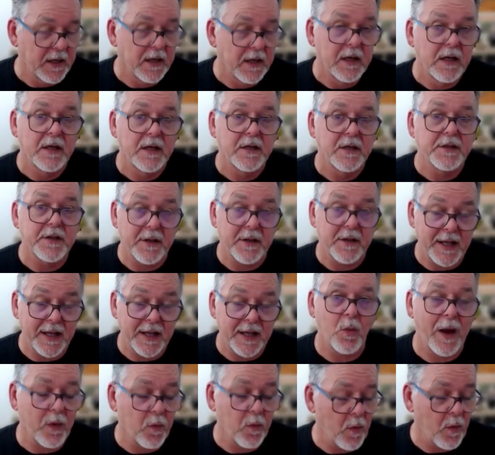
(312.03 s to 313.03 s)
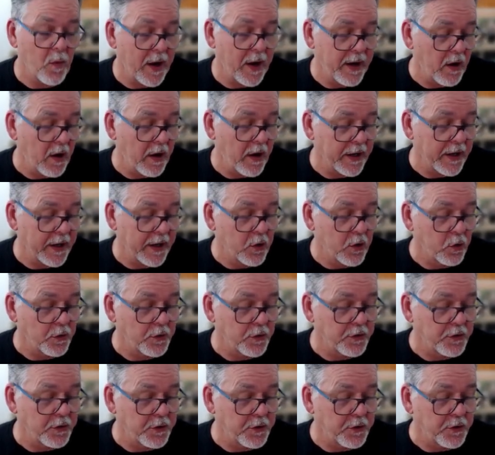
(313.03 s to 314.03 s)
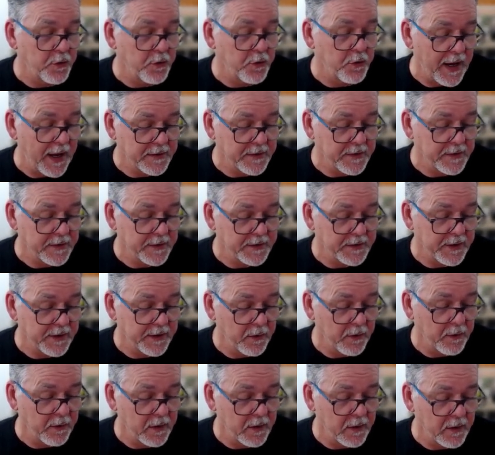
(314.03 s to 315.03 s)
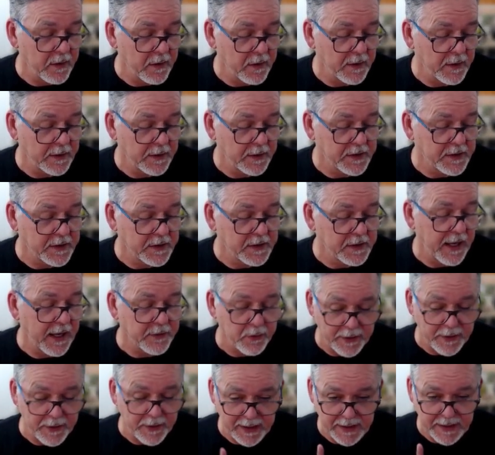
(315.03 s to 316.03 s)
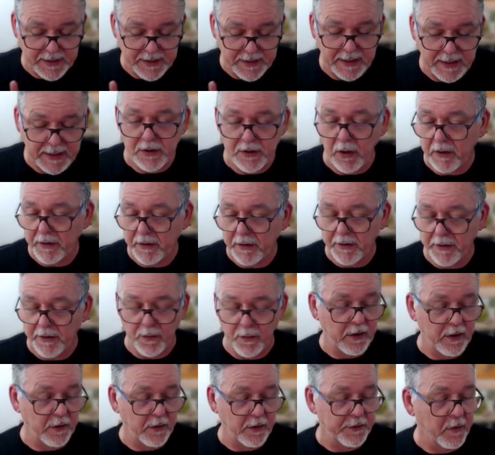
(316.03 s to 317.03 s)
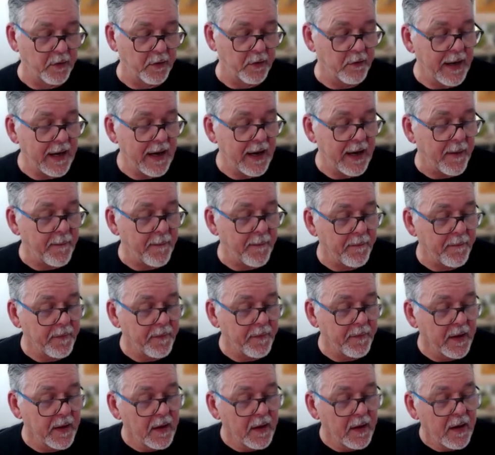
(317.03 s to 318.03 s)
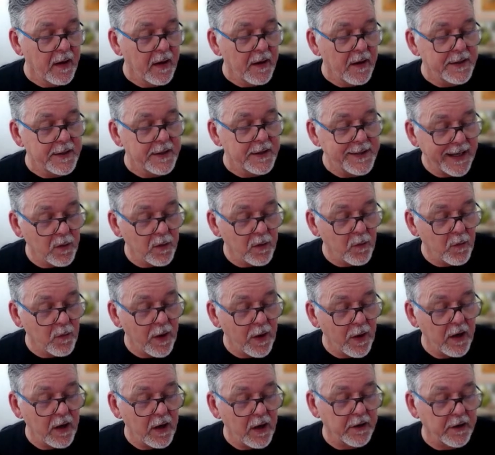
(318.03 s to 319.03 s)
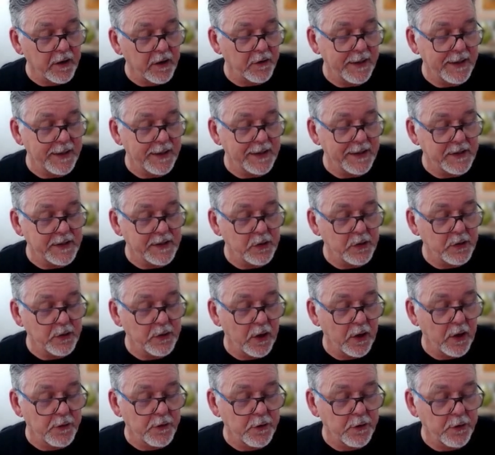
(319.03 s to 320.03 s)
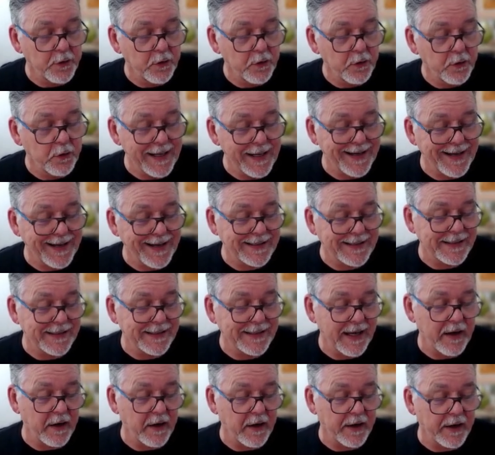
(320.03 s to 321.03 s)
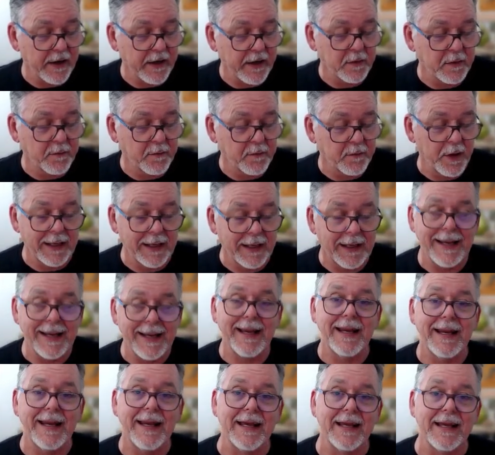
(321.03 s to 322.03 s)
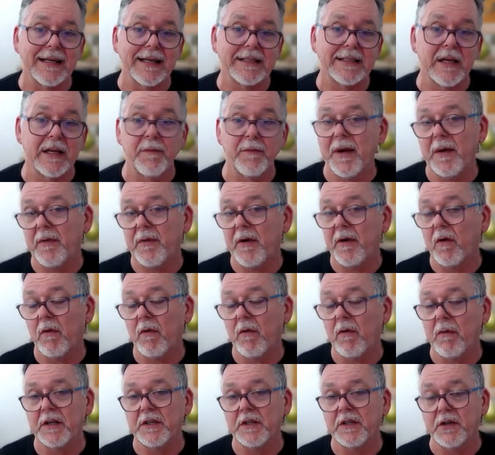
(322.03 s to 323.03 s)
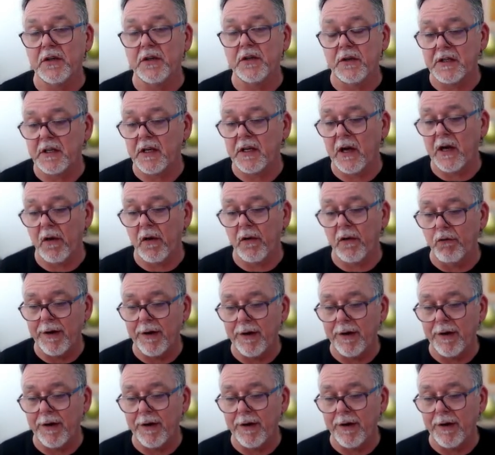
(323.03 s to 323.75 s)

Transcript: So that's one way I could do that. So let's just cancel that because that's not the way I'll do it right now. The second way I could do is to go to links, and I could put a link in here. So maybe I want my students to go and read a